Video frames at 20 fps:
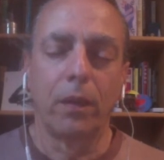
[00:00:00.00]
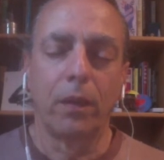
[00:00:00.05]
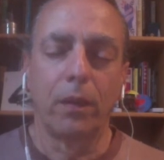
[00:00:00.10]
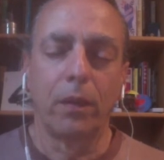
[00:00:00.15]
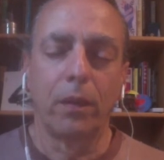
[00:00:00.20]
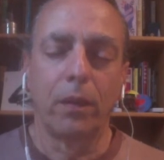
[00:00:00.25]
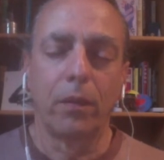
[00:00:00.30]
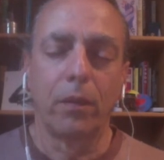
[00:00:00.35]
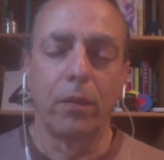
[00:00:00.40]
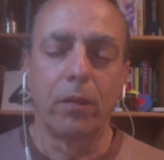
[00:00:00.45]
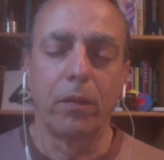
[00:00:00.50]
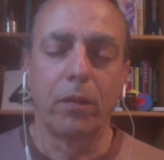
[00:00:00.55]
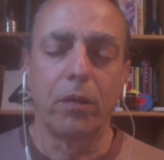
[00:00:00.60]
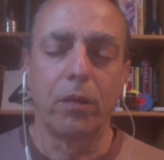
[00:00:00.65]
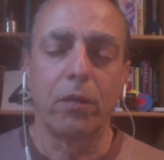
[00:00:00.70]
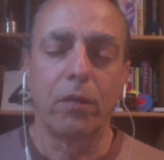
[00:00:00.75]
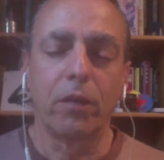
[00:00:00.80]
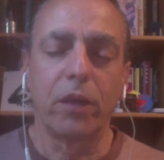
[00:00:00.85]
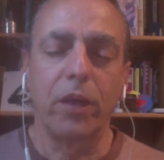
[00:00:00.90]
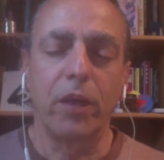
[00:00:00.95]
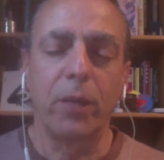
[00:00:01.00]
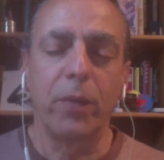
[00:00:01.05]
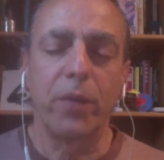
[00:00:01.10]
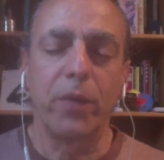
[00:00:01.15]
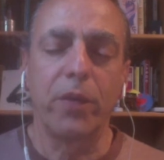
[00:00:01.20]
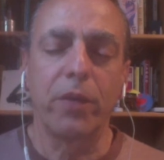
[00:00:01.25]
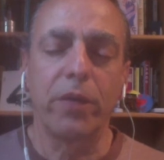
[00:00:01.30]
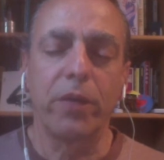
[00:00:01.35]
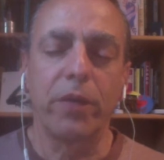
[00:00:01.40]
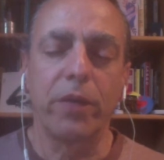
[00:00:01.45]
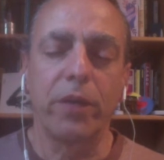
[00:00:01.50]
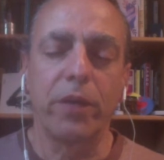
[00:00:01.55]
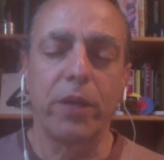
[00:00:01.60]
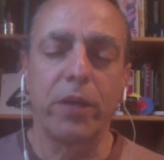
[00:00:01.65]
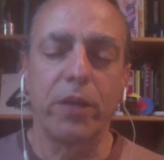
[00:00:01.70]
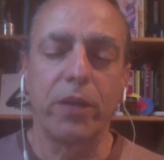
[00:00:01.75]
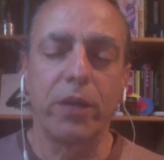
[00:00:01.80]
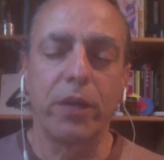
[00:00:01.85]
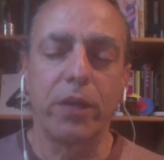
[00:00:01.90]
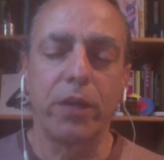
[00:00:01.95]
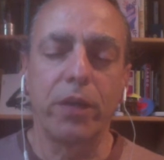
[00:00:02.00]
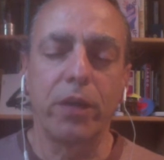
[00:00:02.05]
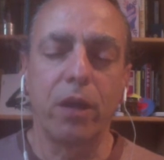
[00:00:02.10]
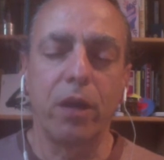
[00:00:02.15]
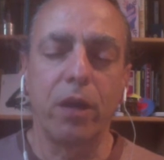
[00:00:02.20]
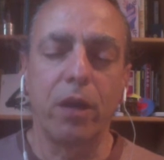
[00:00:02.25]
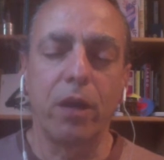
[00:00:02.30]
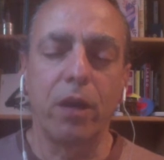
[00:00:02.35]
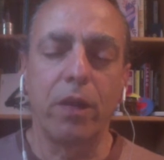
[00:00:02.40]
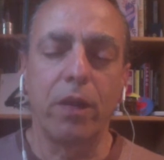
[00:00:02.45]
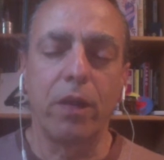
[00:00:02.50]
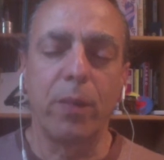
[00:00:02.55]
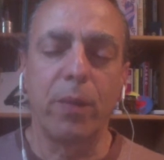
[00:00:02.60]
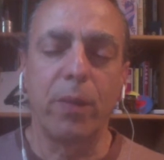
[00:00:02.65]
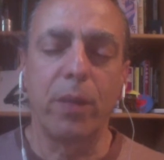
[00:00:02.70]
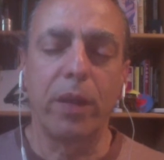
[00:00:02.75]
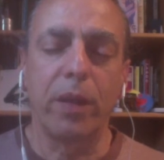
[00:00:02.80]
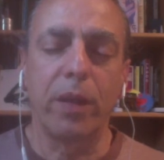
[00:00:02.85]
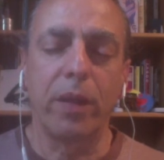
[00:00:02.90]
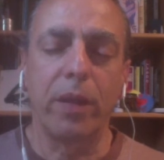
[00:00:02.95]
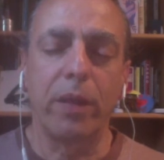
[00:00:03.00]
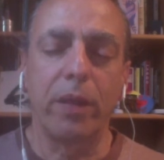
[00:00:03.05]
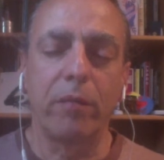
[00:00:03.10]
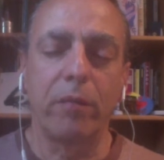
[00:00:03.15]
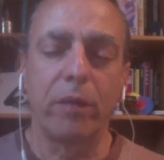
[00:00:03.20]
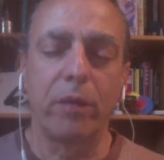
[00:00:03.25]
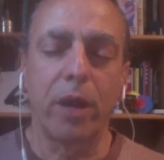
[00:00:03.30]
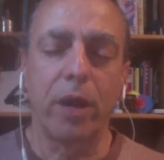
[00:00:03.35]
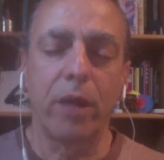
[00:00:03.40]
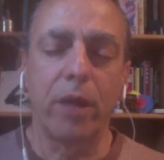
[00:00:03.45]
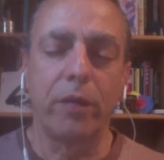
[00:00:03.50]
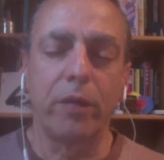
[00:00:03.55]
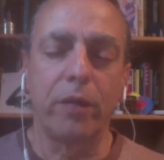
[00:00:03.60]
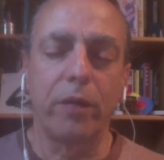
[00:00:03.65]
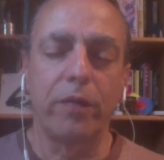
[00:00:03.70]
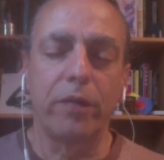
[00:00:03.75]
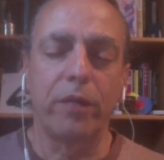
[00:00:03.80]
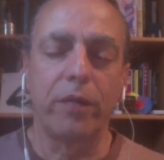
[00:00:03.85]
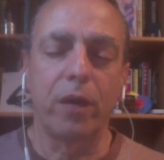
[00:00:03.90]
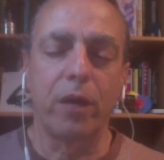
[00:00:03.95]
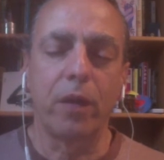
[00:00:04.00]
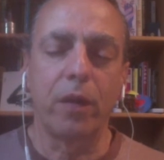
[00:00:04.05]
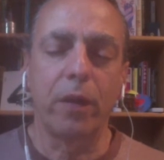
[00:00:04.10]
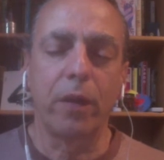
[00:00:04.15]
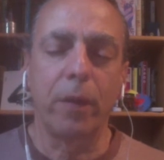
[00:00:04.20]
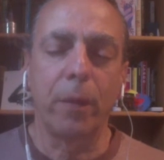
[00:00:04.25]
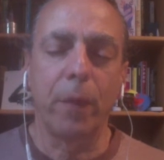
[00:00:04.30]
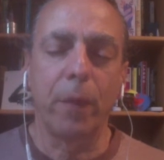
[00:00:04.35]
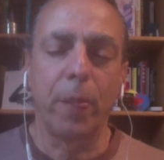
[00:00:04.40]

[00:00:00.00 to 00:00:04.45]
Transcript: While still keeping your attention on the belly, rising and falling,